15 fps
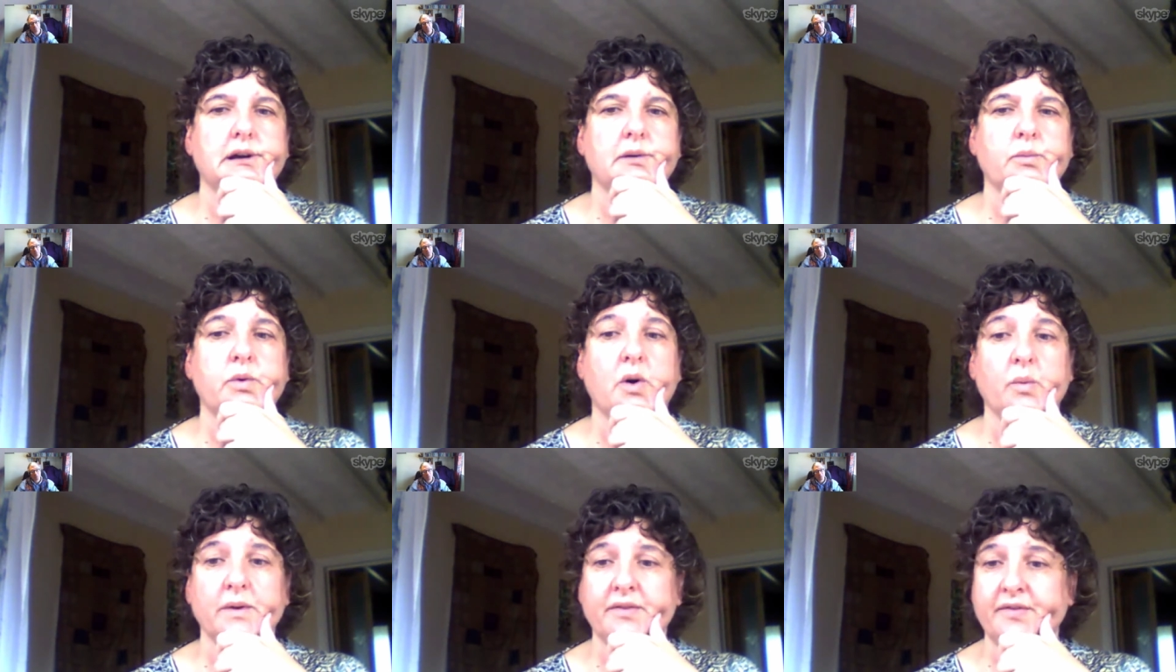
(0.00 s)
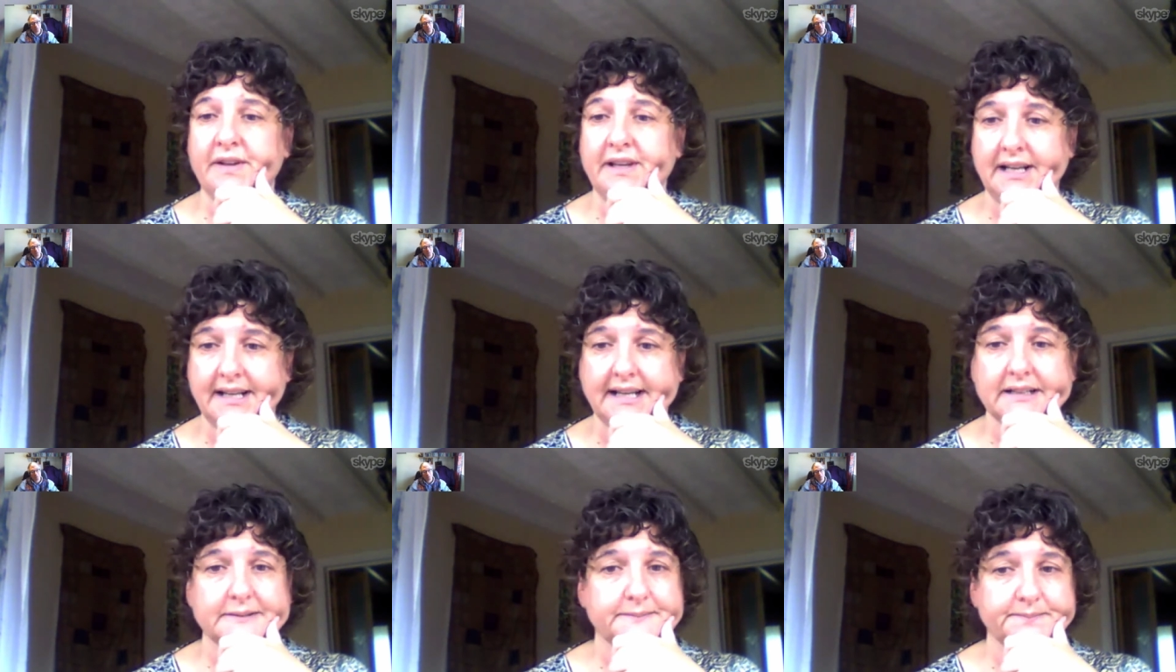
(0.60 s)
what we're
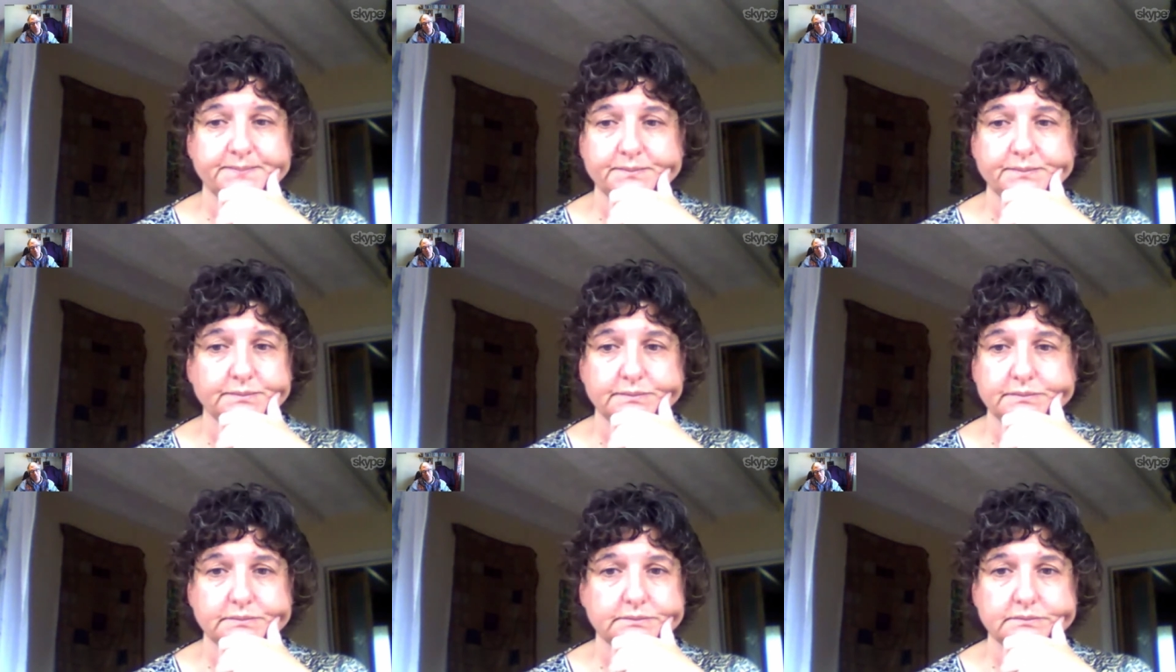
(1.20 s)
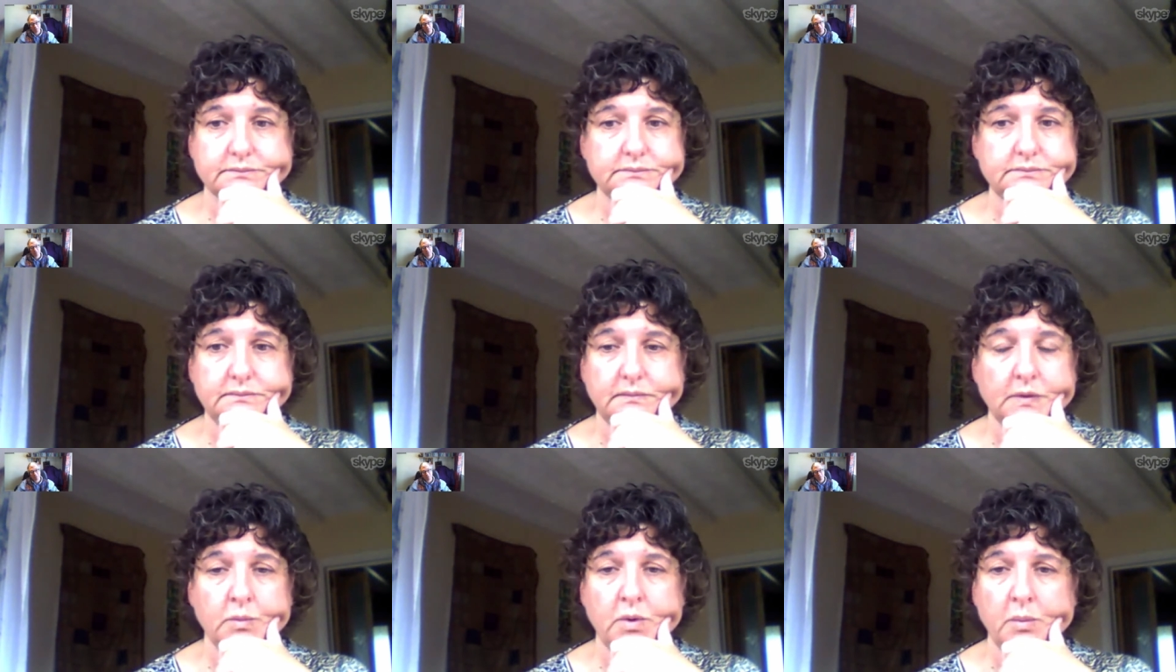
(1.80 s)
feeling,
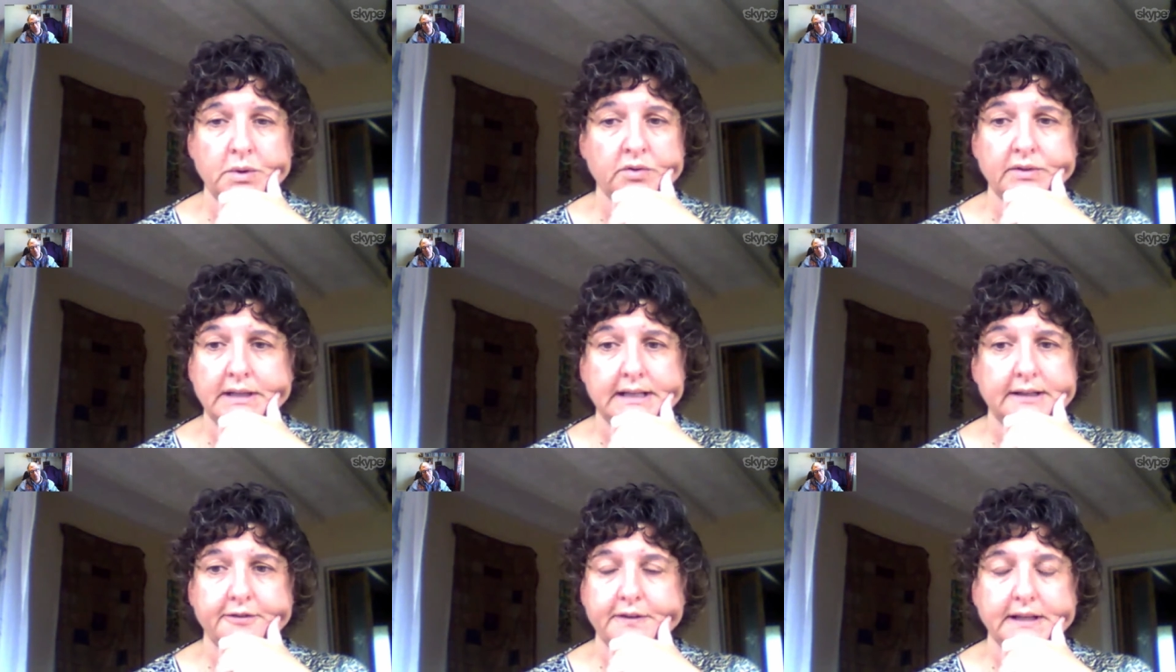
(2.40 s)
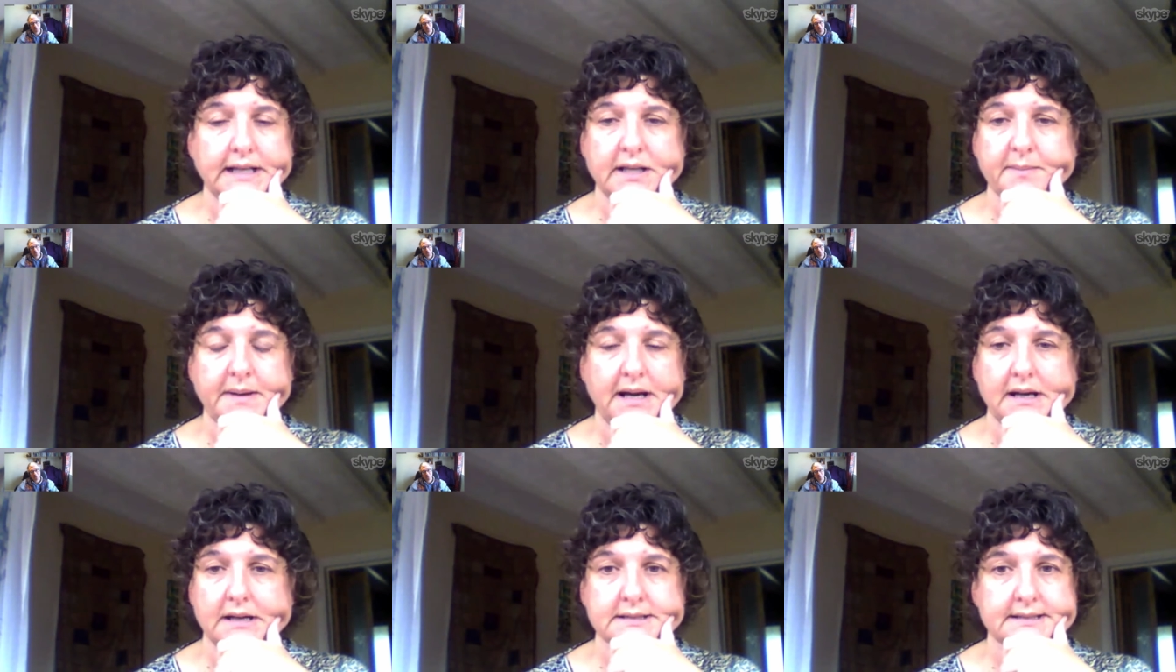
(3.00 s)
what we're really feeling
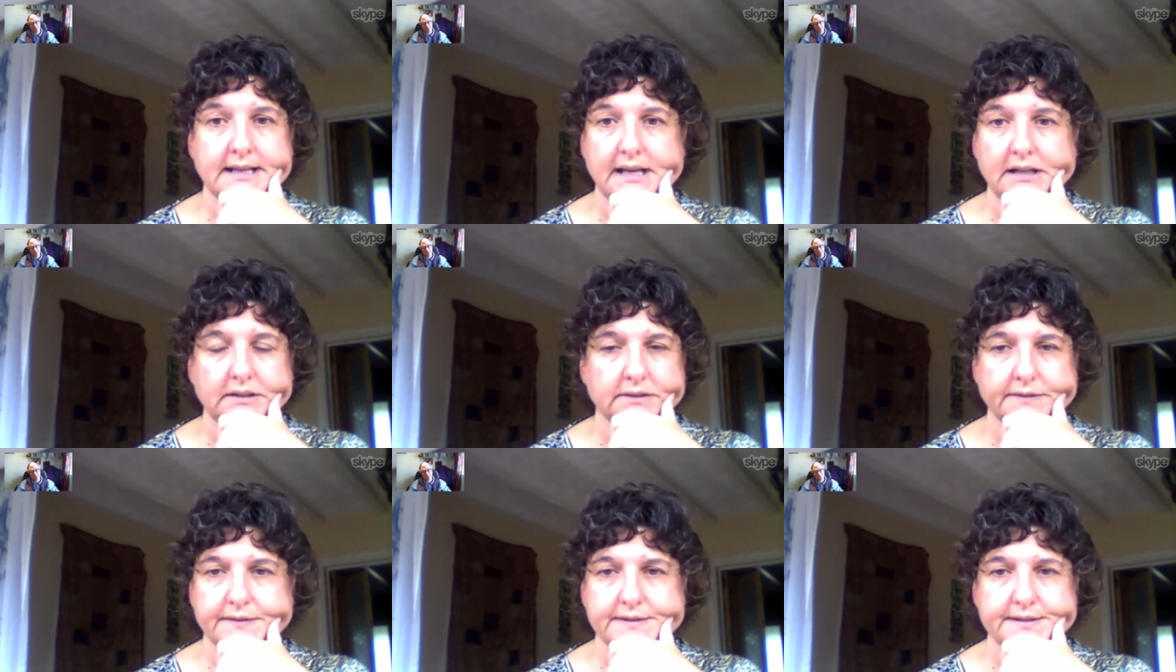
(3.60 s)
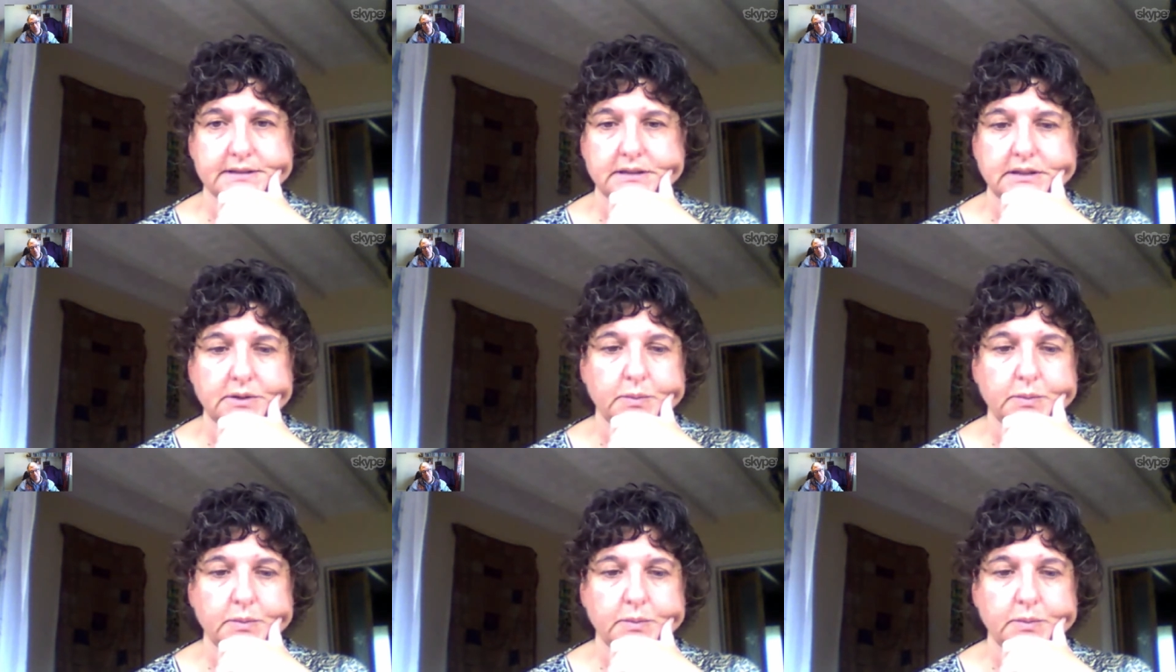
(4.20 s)
about ourselves